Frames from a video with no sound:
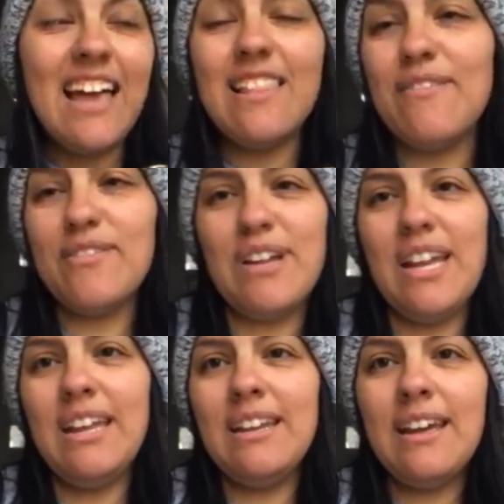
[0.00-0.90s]
I love the
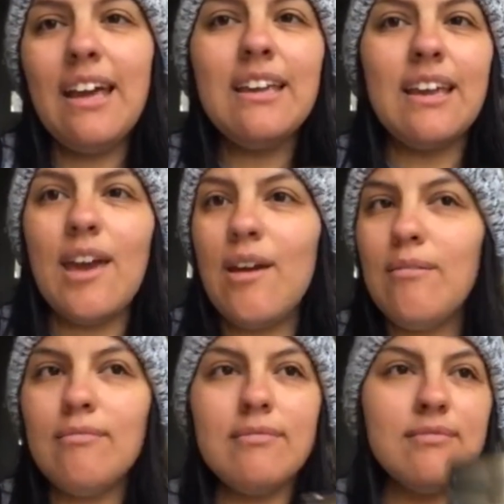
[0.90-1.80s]
rain. I can get
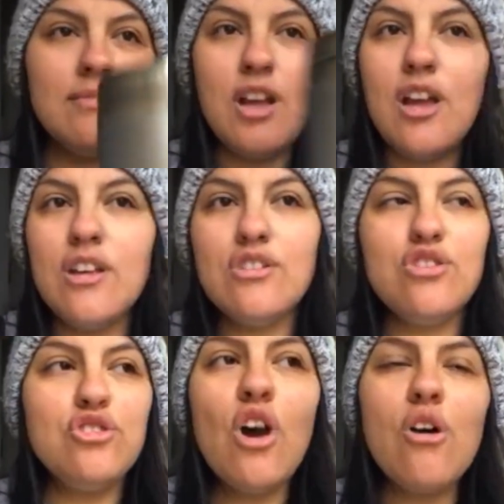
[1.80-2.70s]

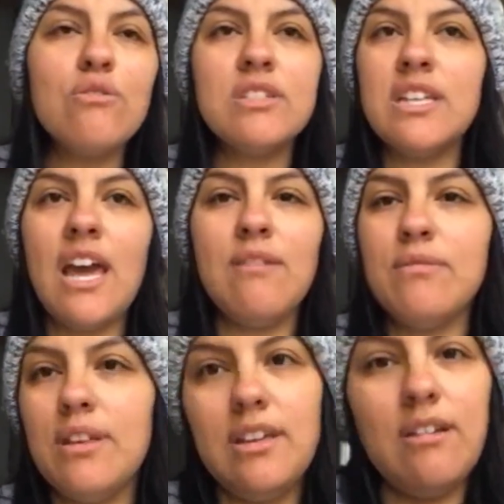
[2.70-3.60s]
soaked and I
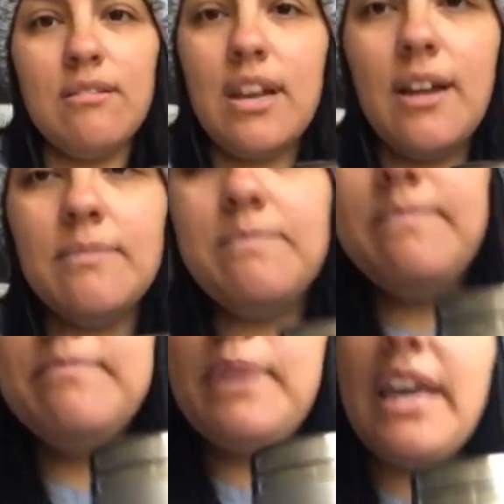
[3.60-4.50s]
really don't care,
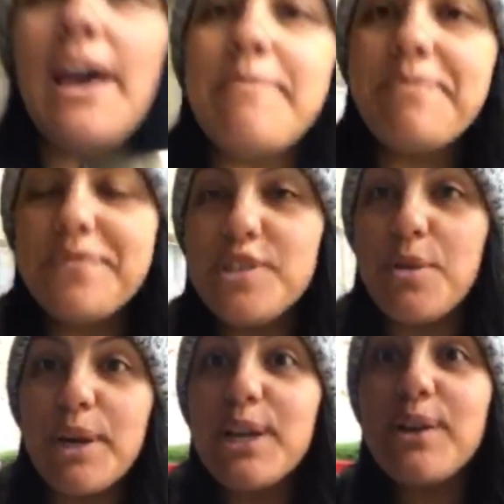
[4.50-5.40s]
but yeah, so
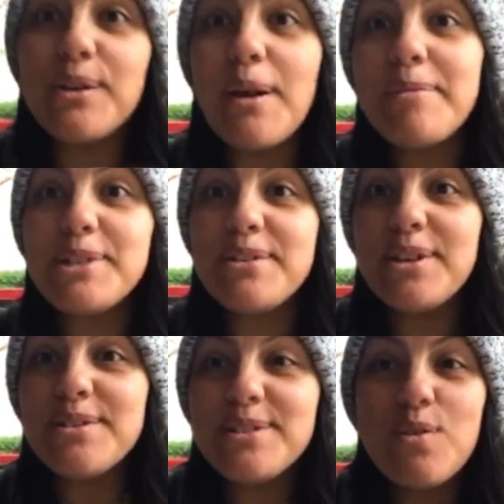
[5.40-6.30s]
we're gonna go to Grandma
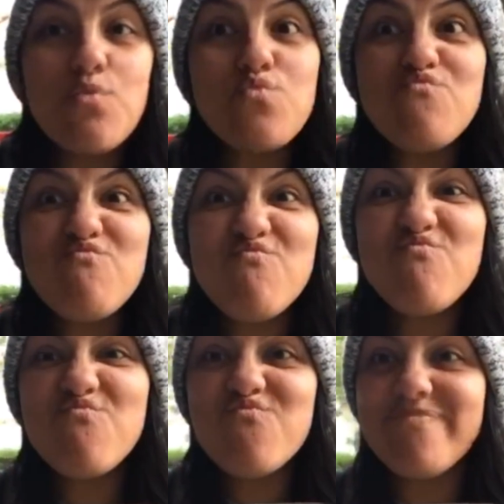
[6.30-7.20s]
Jojo's,
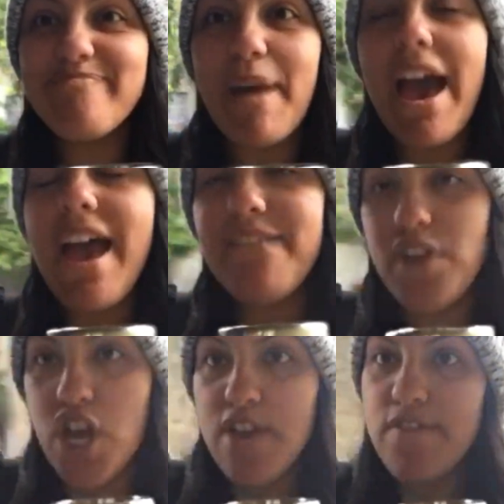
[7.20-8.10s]
my
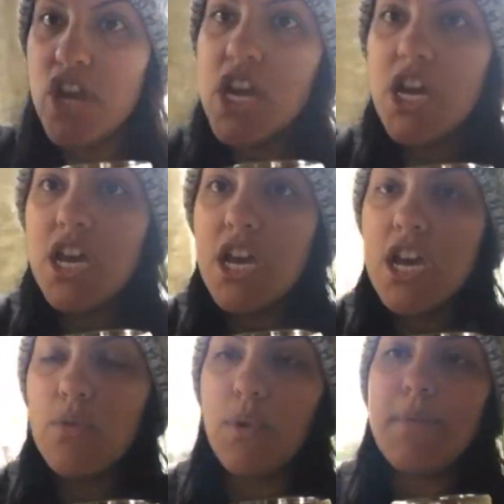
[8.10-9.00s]

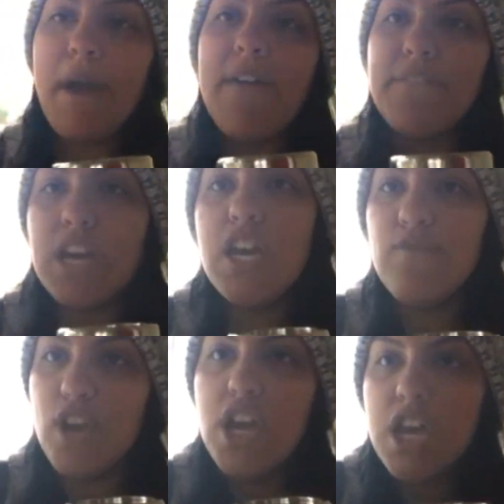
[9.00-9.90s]
favorite, one of my
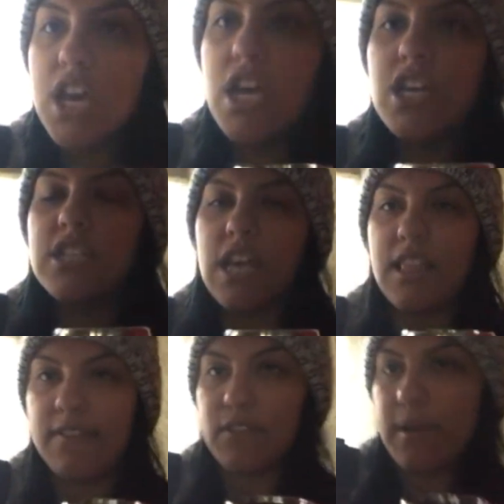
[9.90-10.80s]
favorites. I
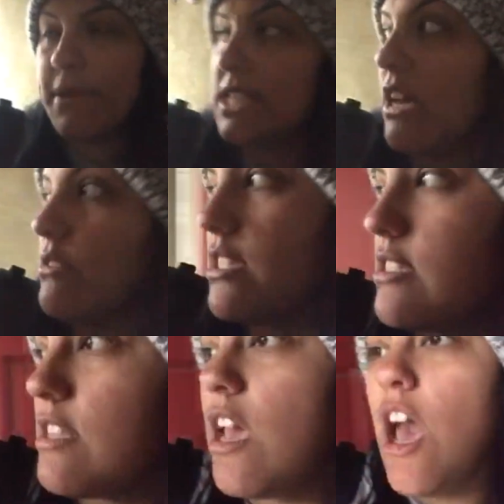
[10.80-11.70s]
love grandma's
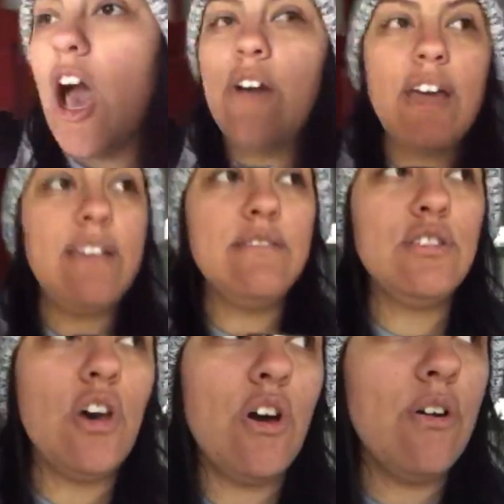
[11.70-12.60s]
houses. Okay,
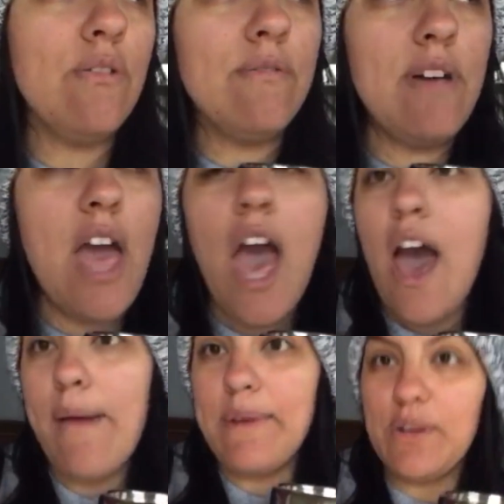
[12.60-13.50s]
so
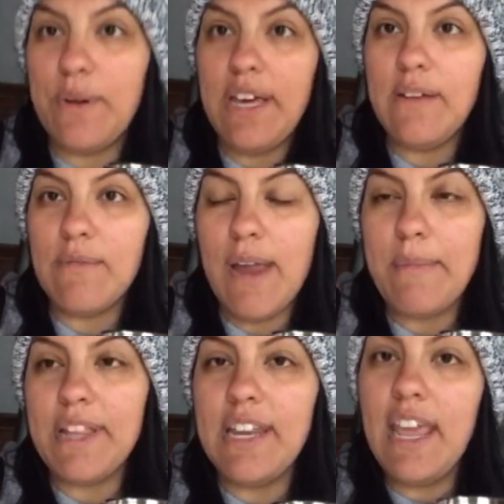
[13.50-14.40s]
I'm gonna quit
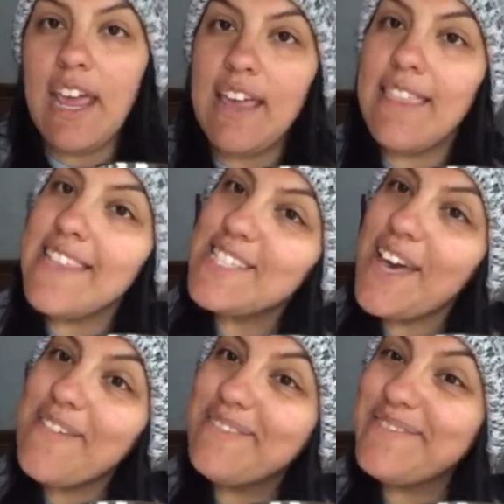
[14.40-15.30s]
rambling and let's go.